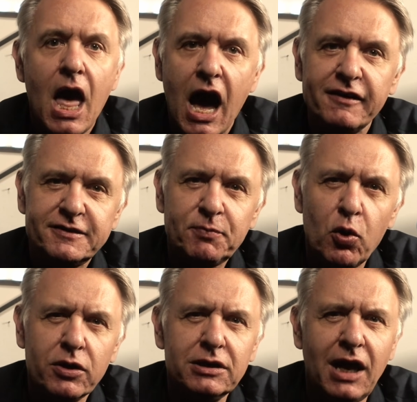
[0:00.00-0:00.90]
I've
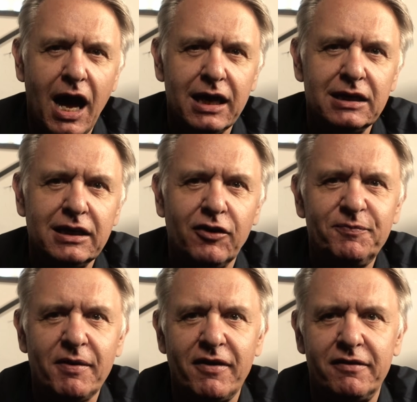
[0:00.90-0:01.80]
spoken highly
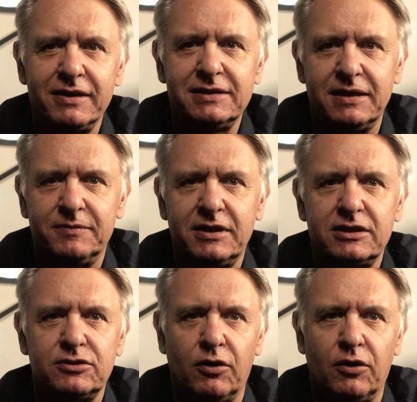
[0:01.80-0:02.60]
of Bavarian SimTec